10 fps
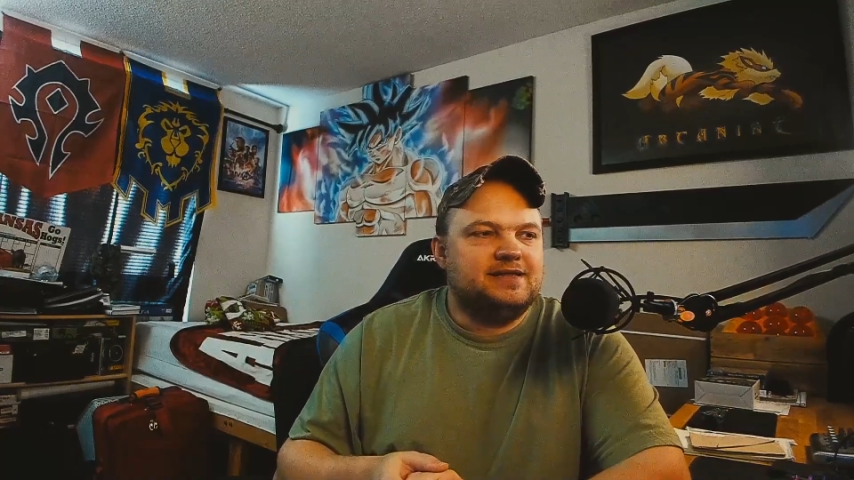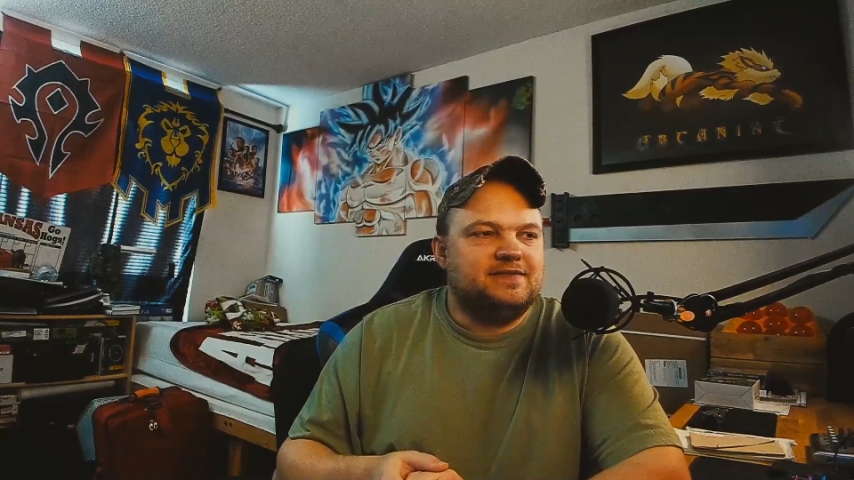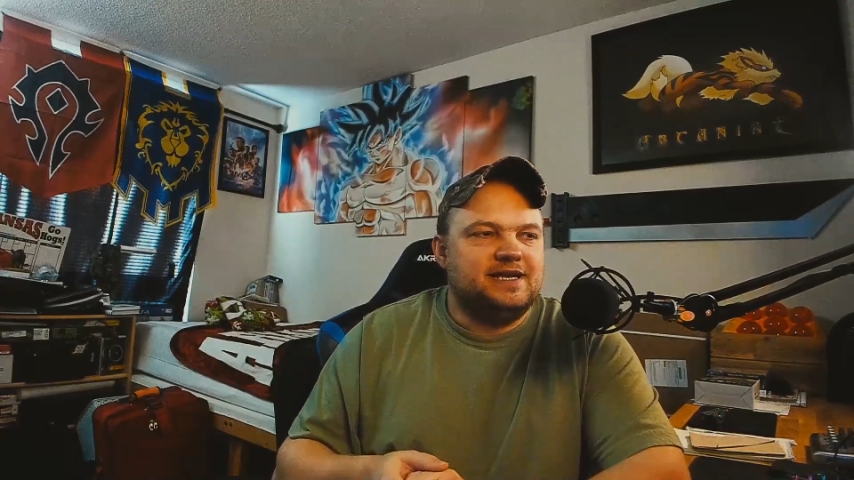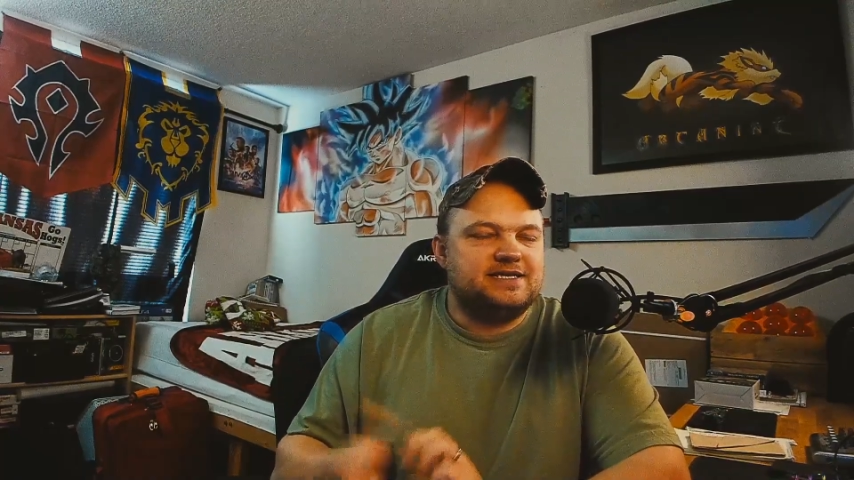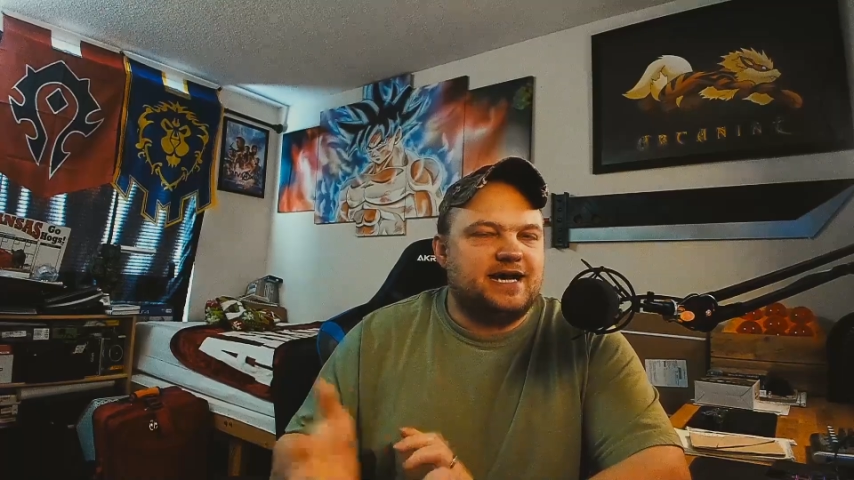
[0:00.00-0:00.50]

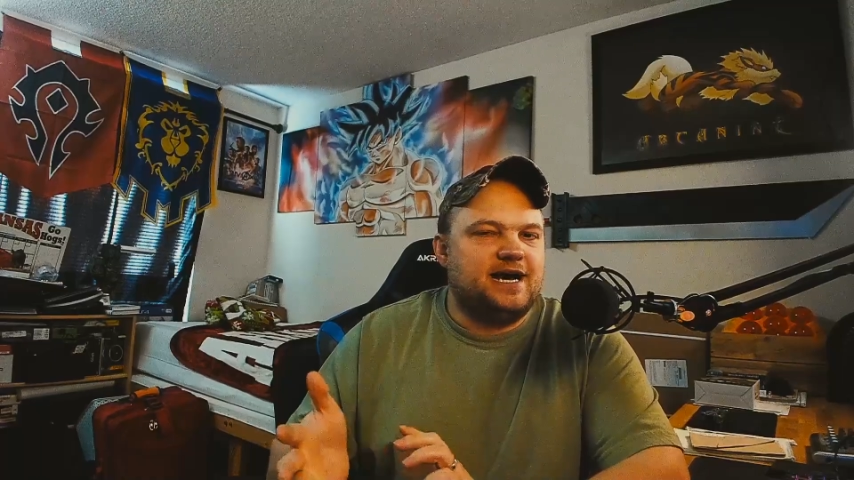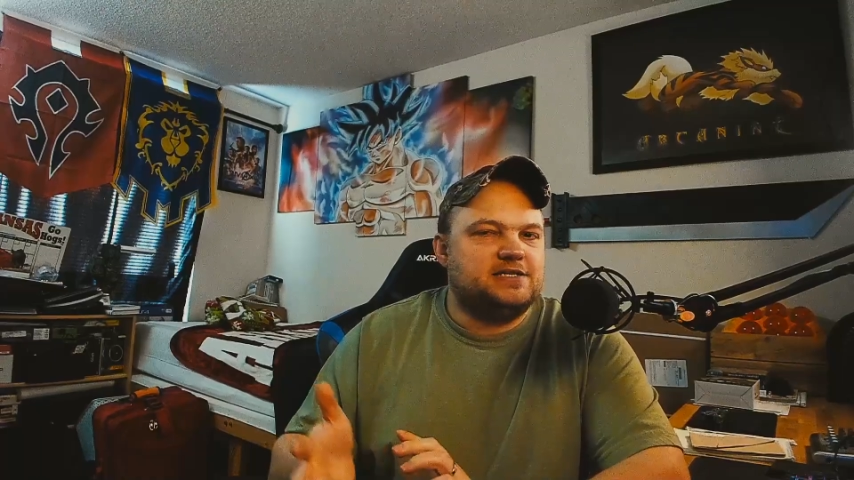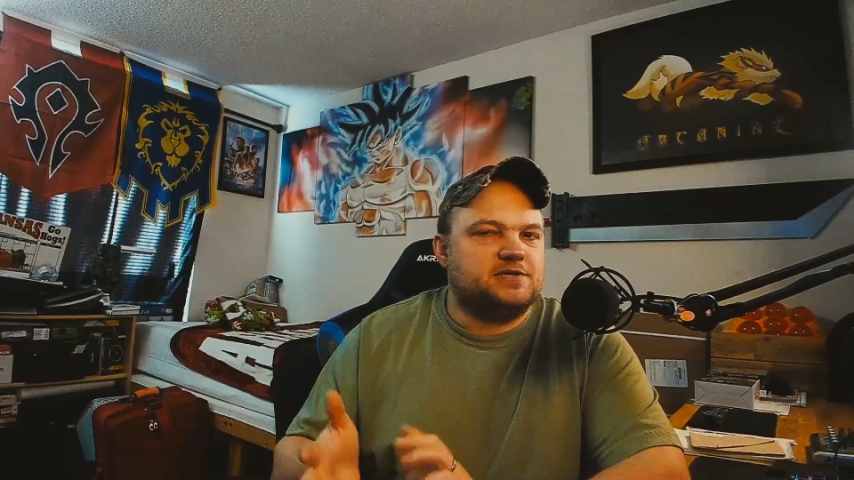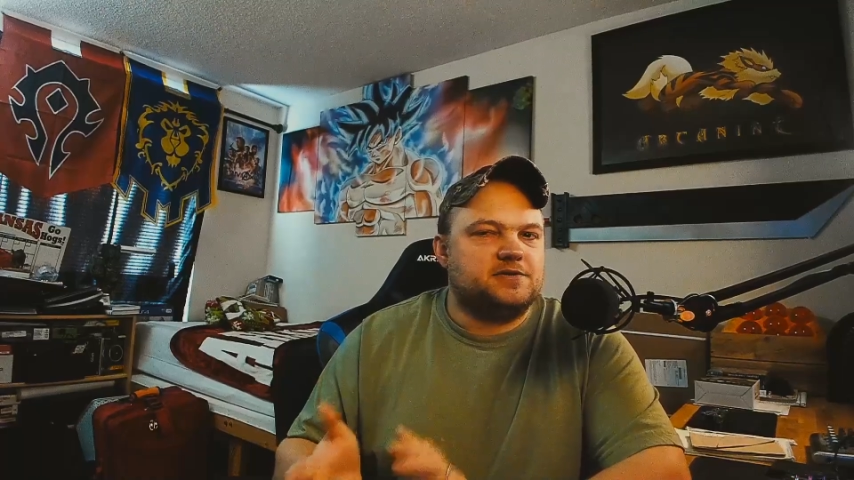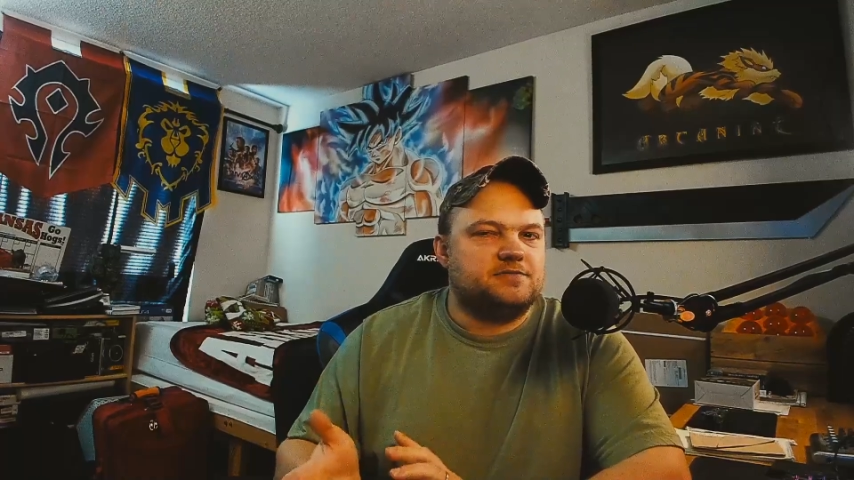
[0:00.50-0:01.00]
These
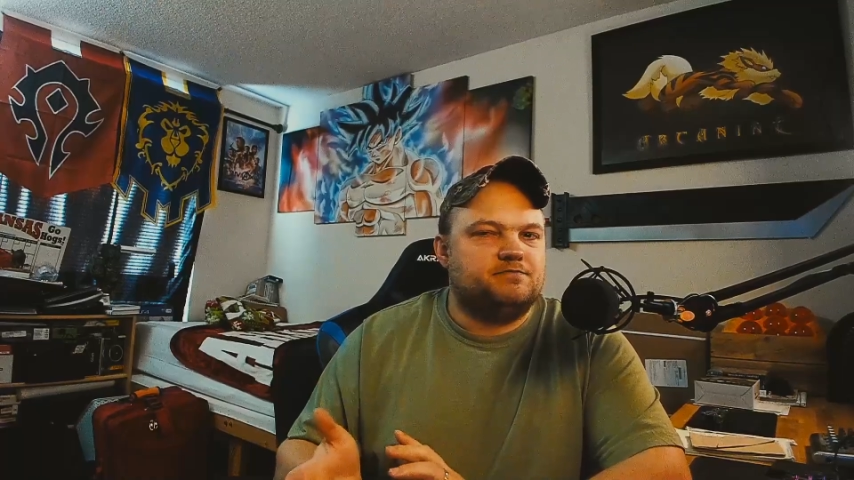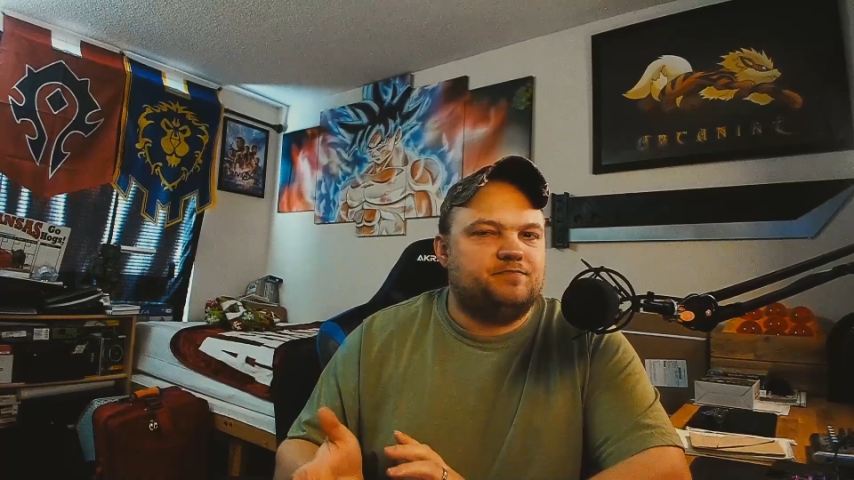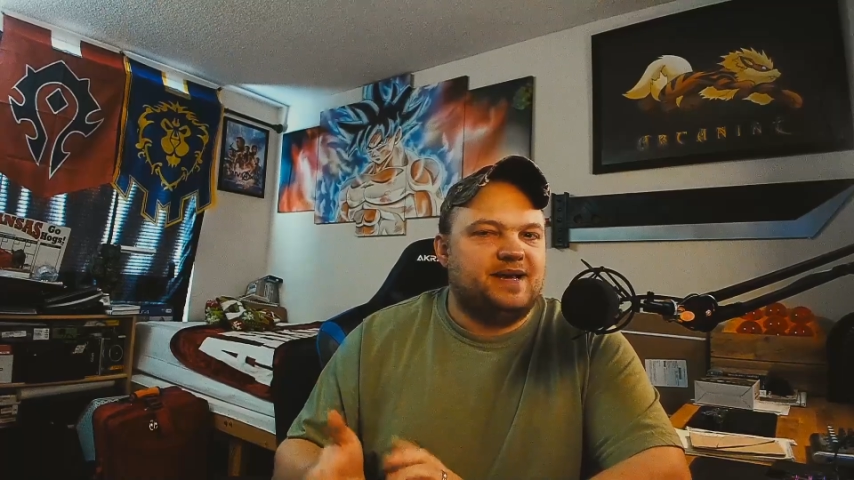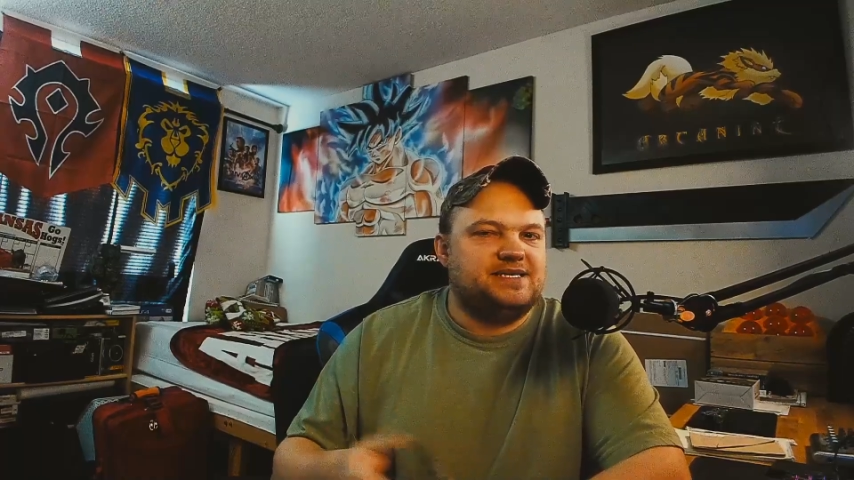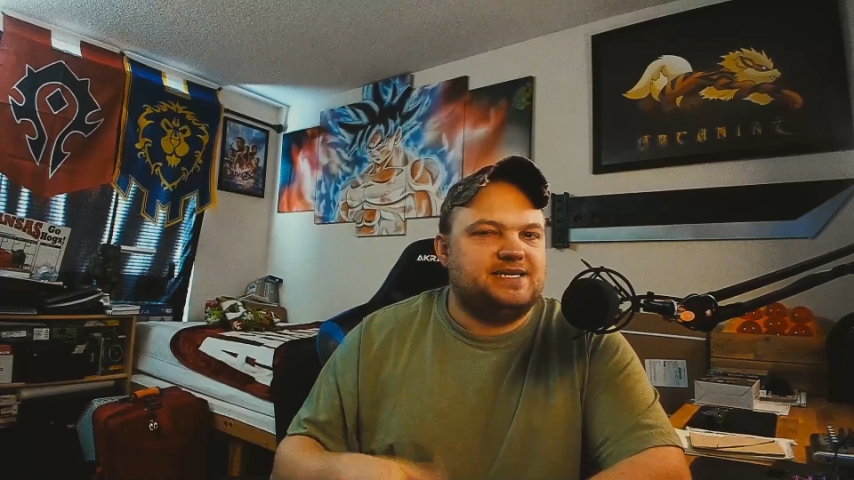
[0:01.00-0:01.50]
guys are
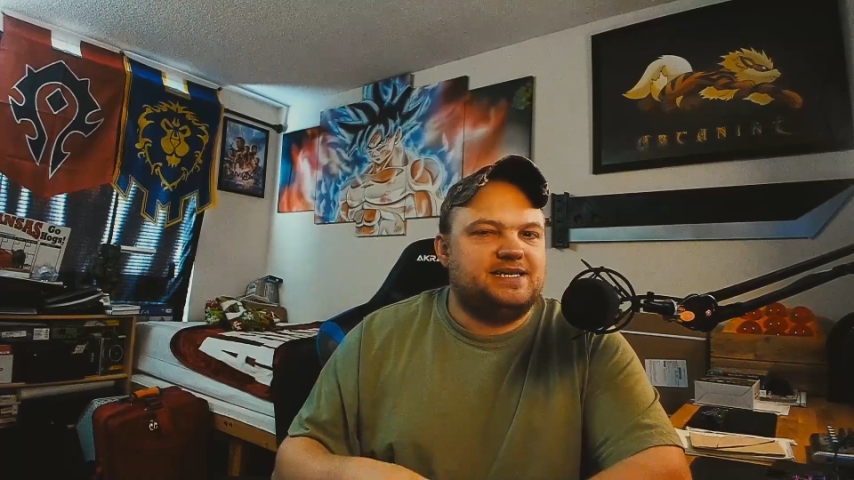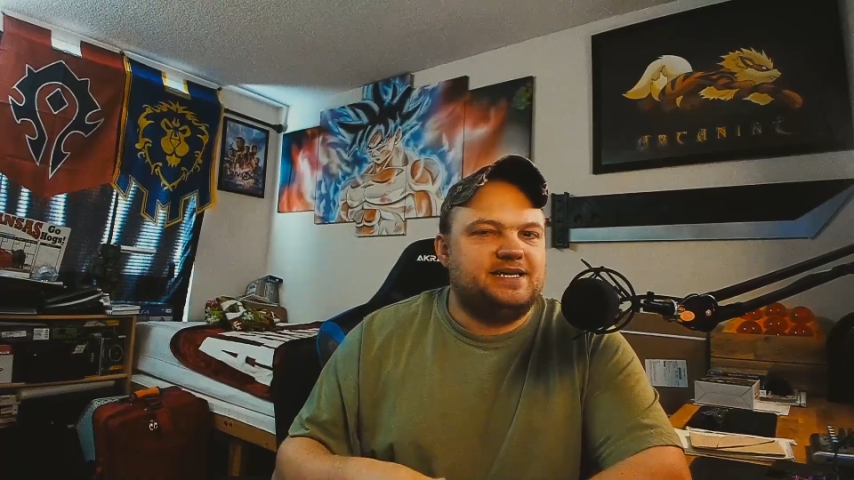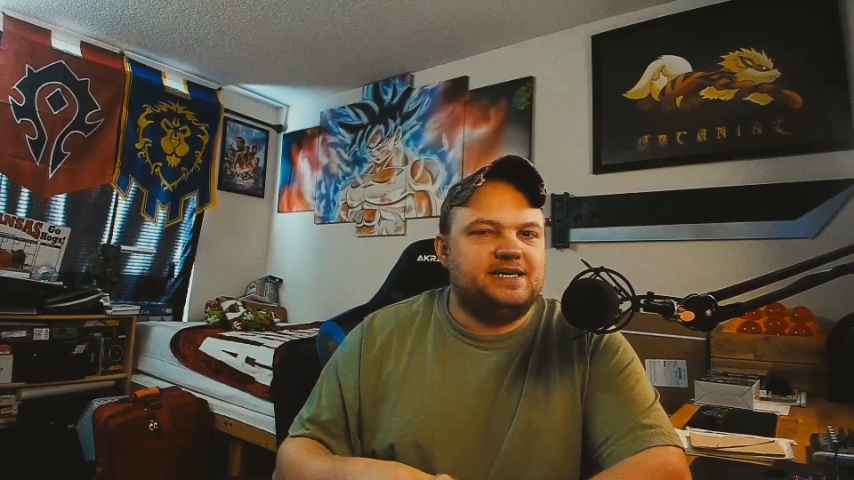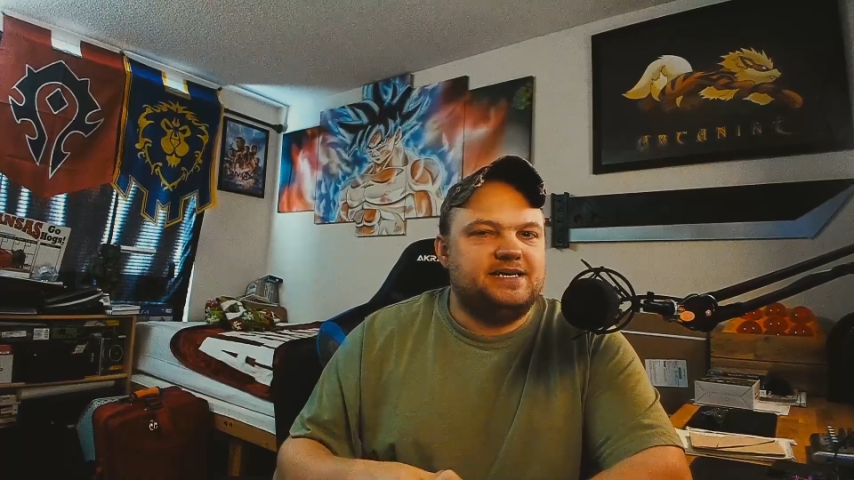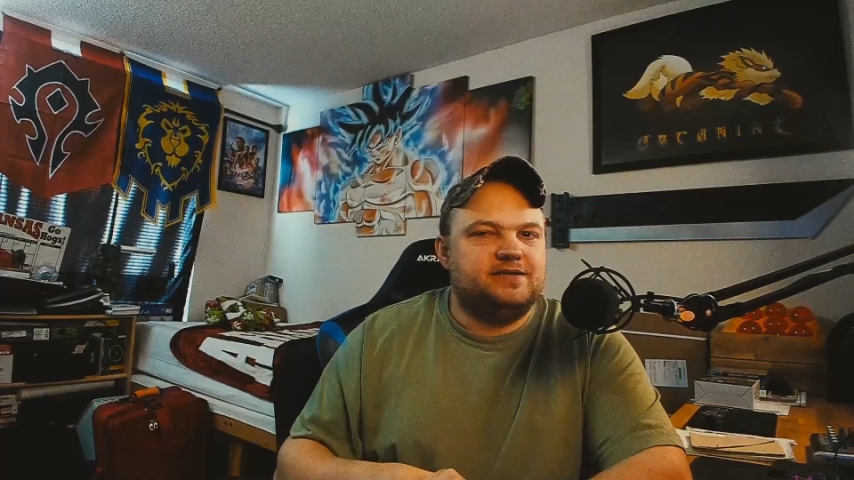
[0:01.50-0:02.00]

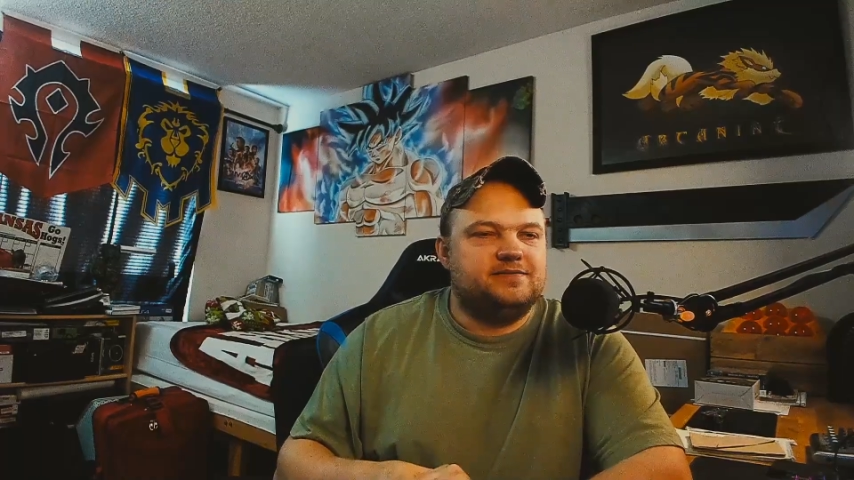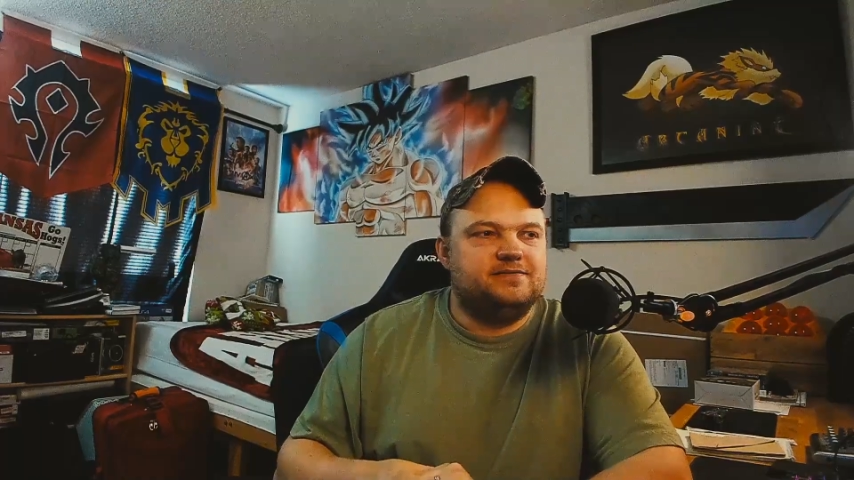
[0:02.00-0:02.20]
basically